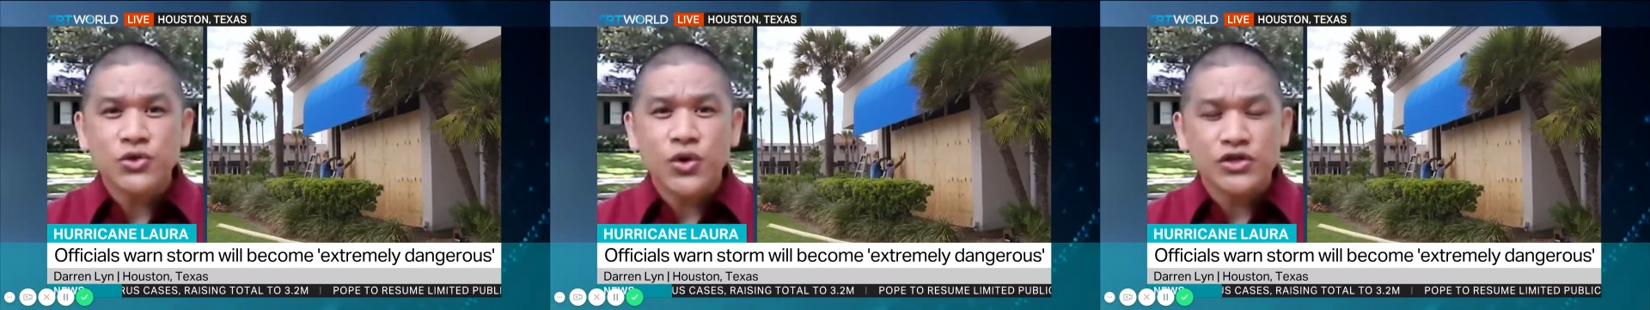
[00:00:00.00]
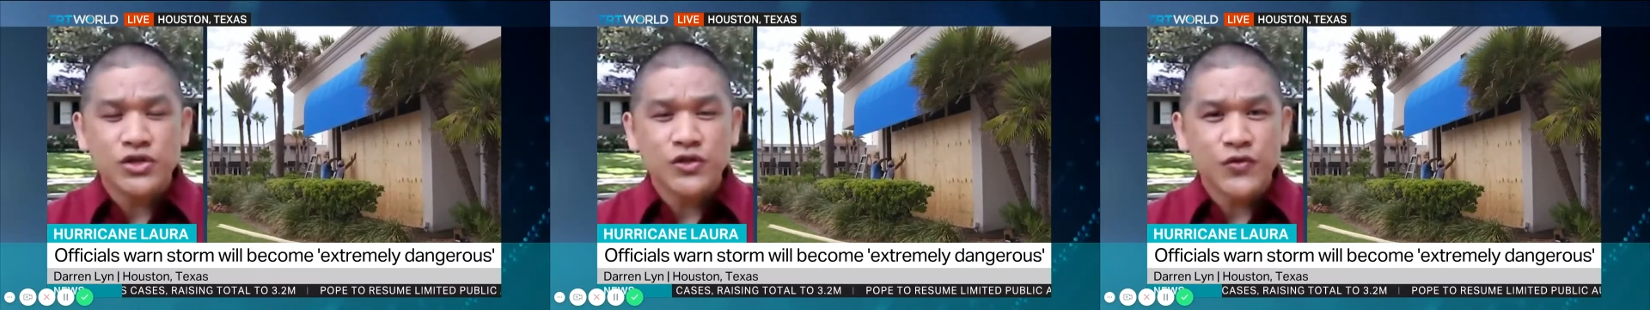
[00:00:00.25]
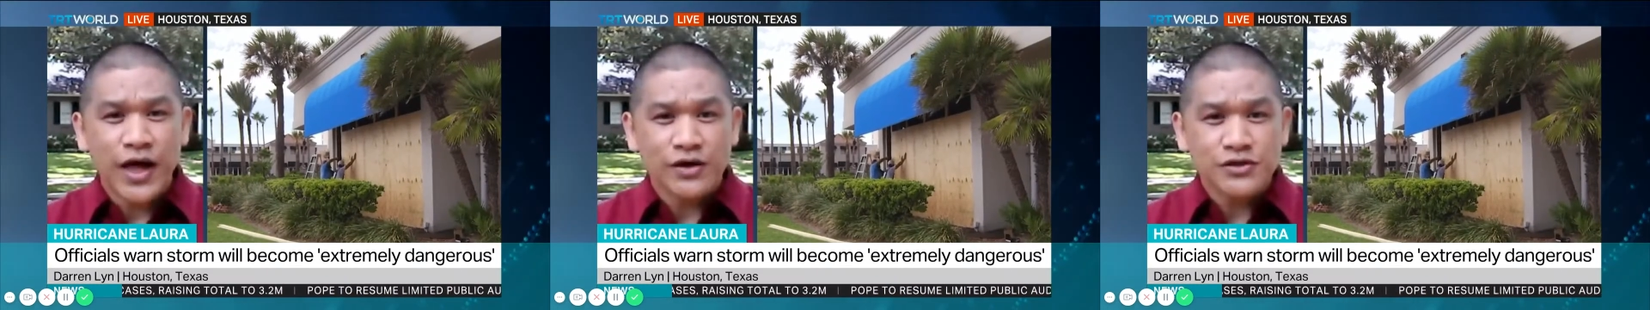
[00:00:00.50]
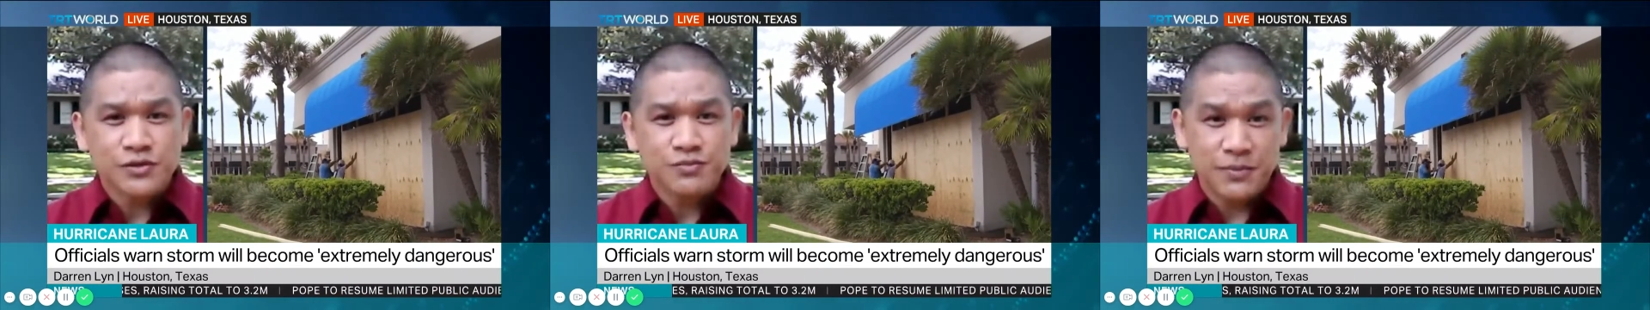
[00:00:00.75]
than
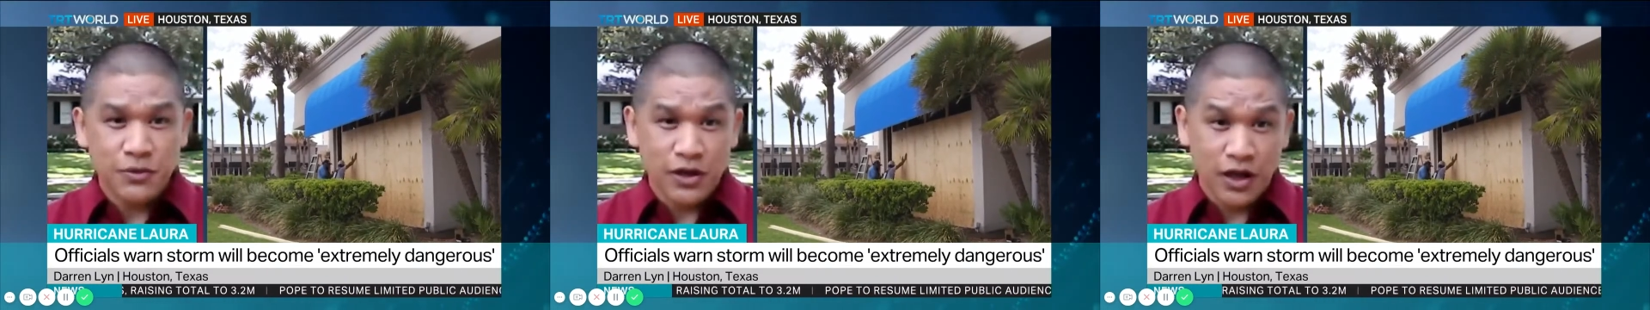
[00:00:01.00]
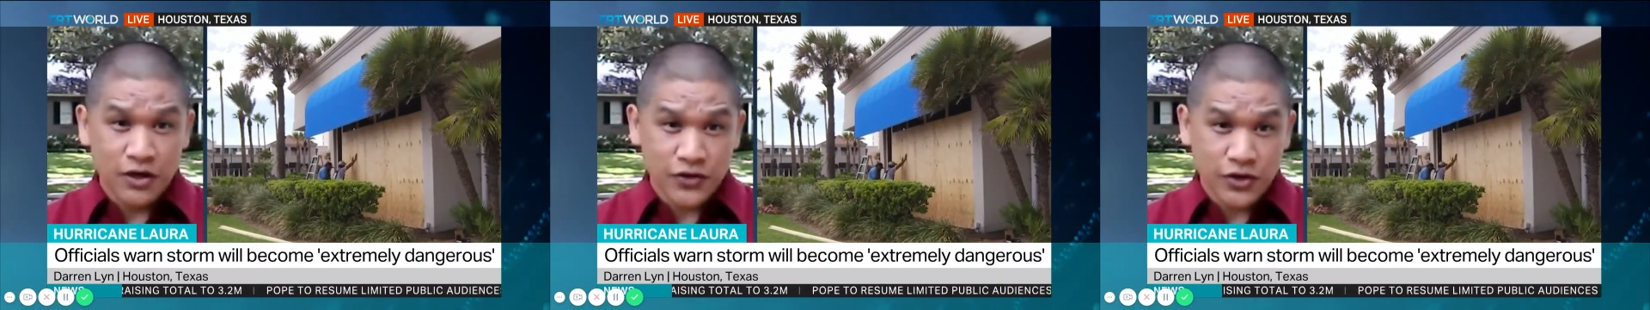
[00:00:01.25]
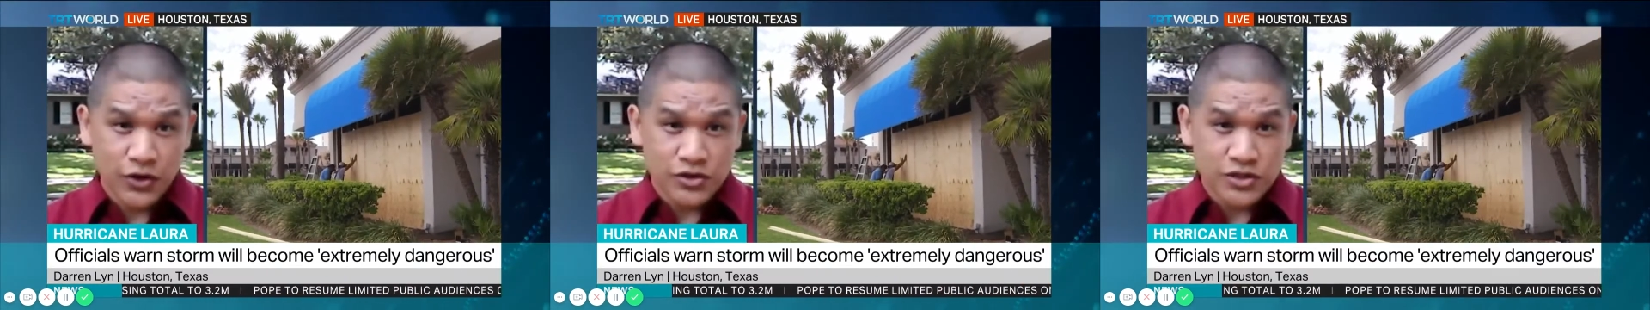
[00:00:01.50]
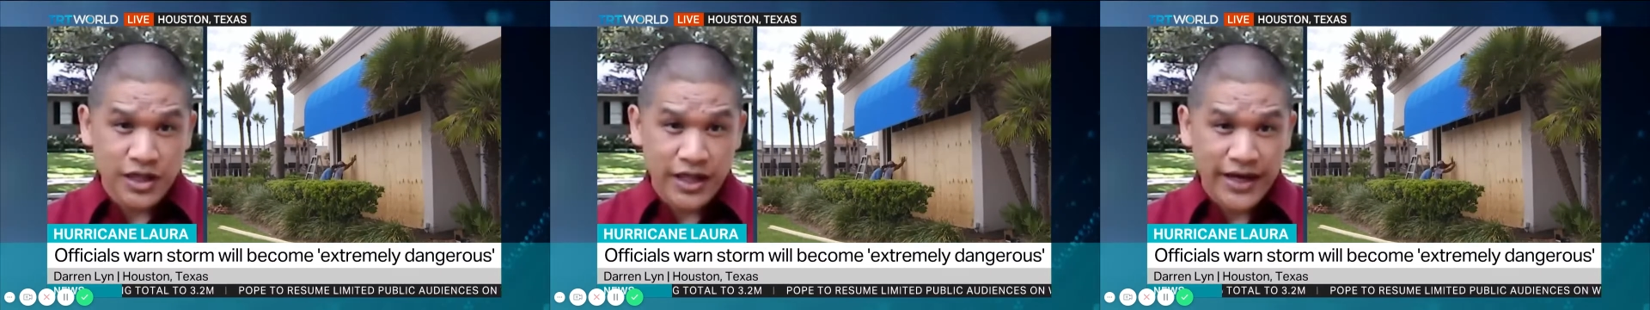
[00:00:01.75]
200,000 people
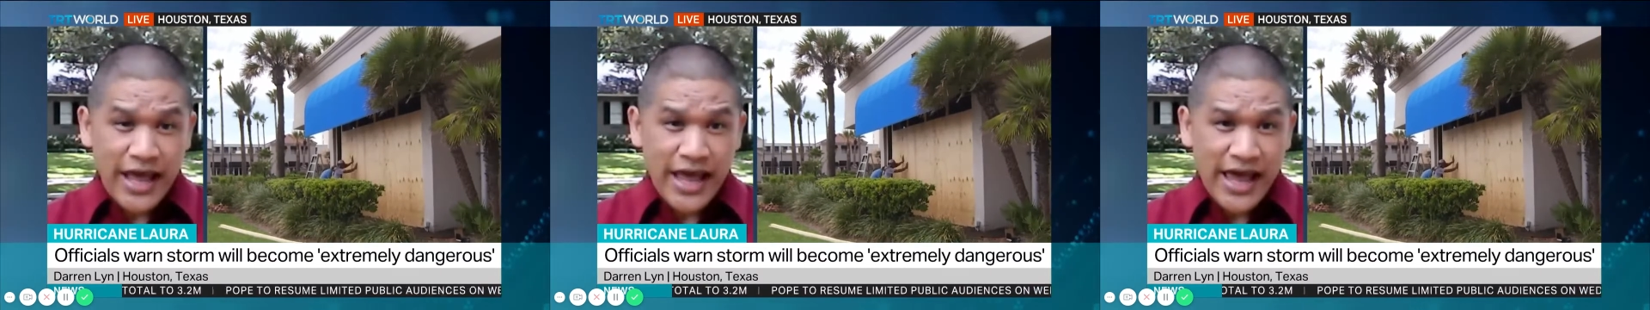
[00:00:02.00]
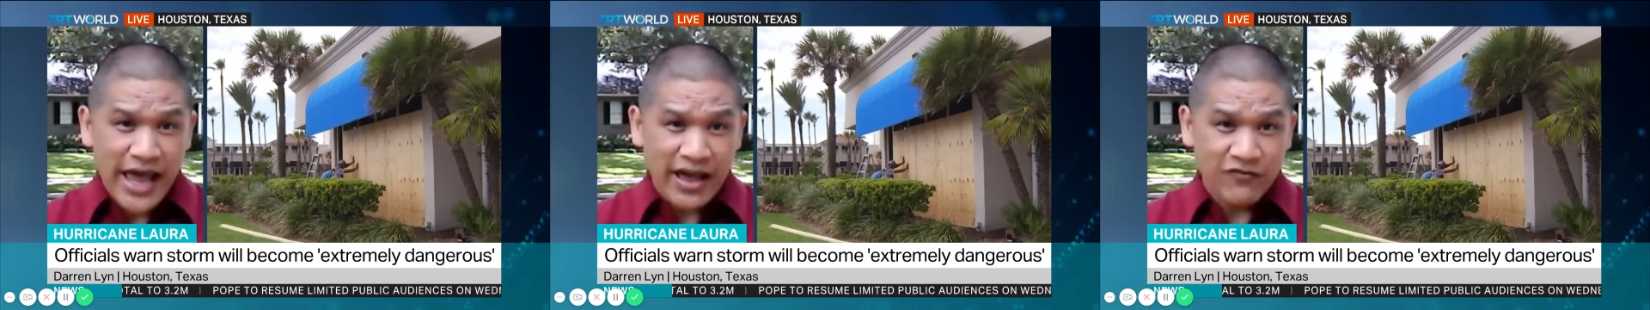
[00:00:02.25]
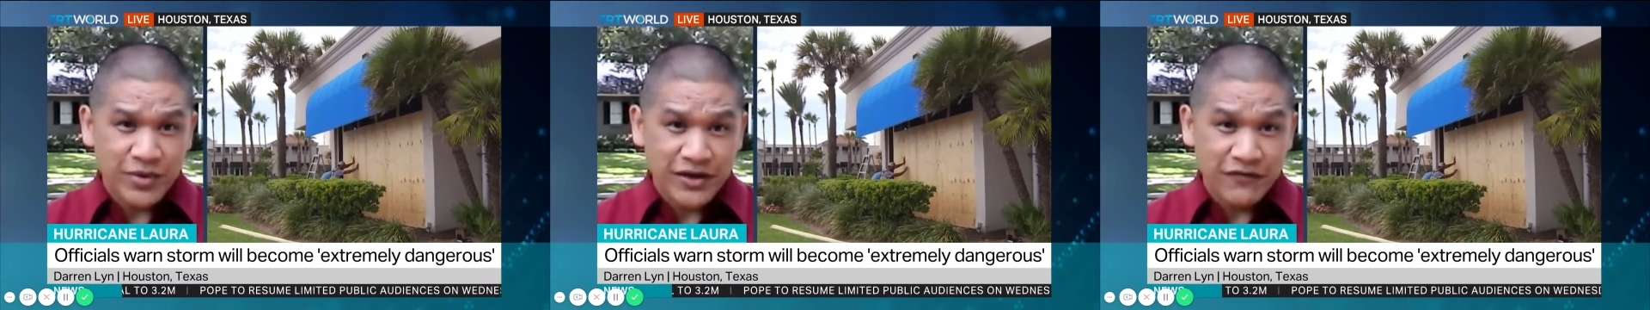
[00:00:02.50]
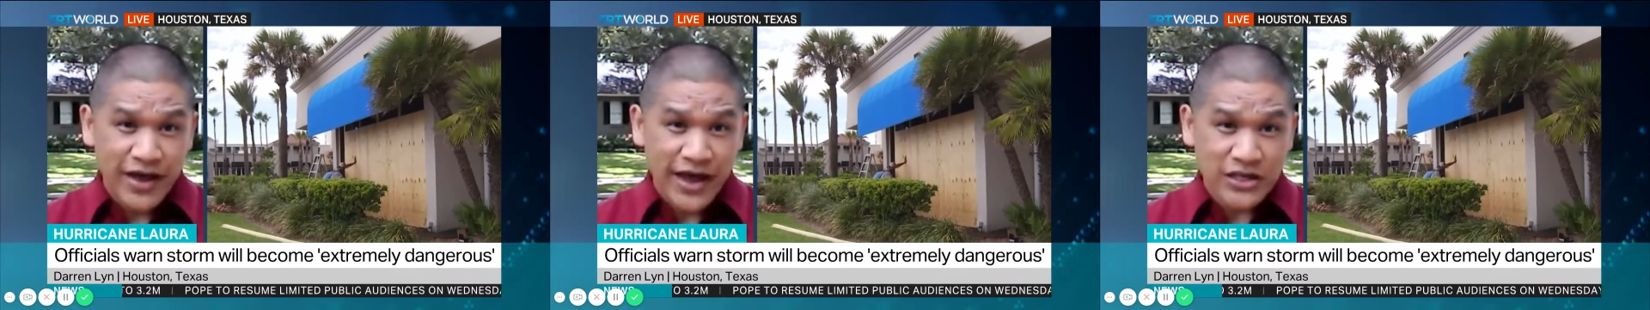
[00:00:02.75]
along the coastline
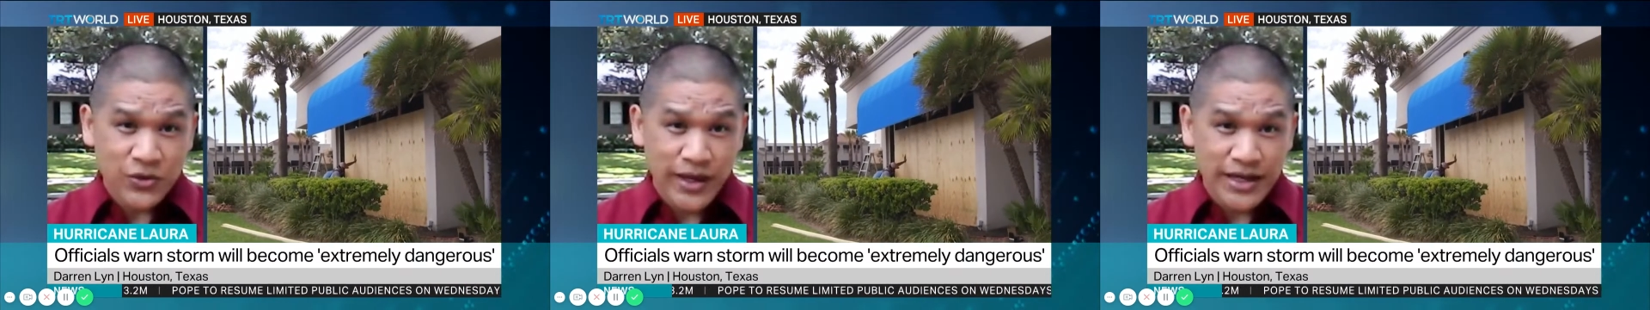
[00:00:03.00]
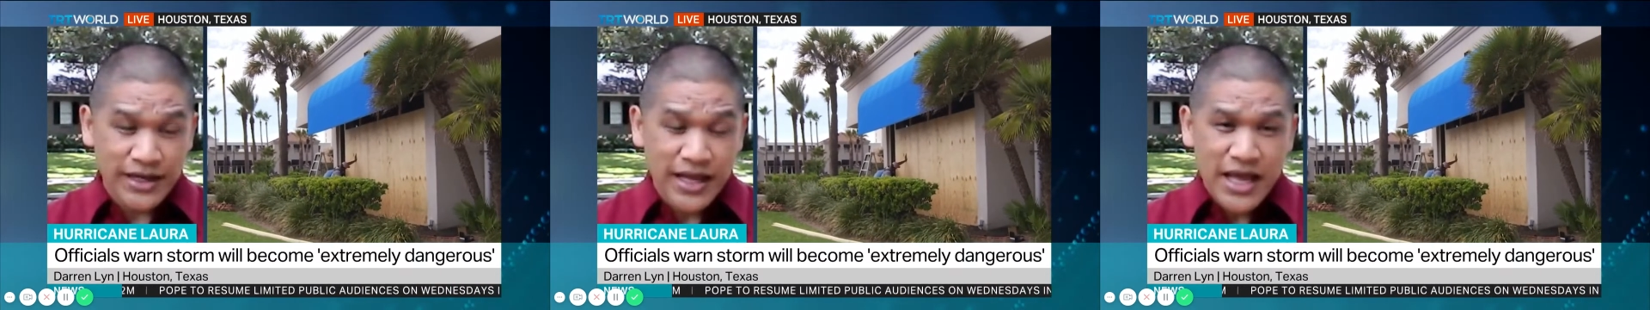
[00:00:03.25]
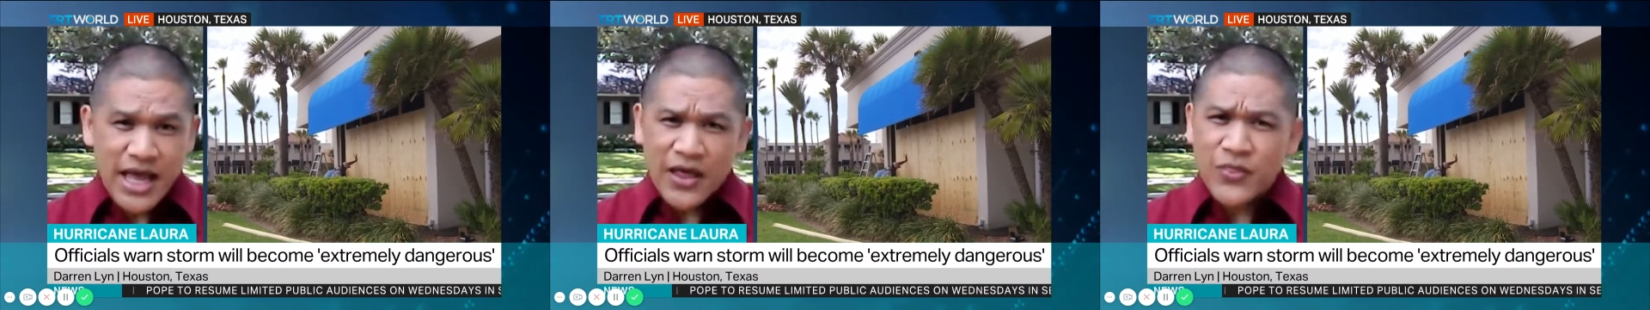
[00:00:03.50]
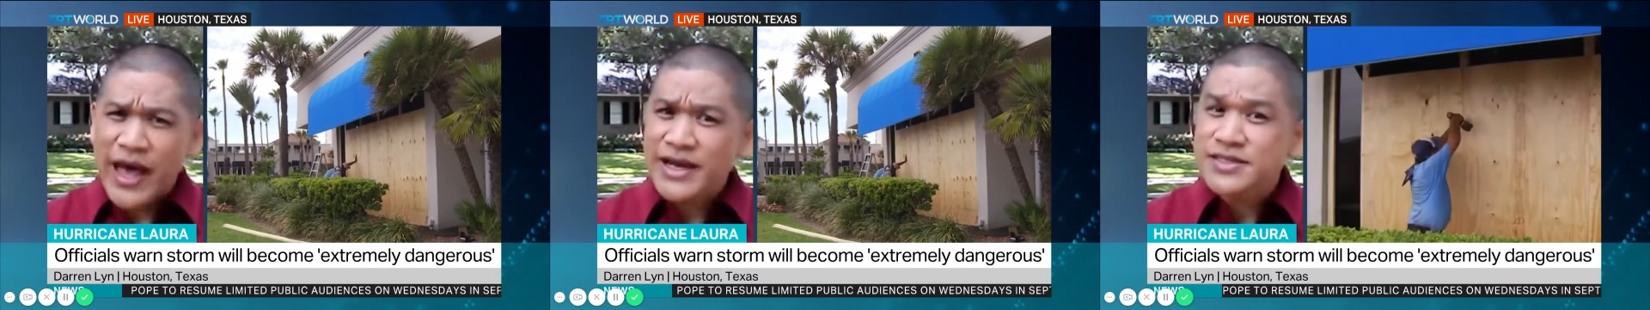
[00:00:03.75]
have been evacuated.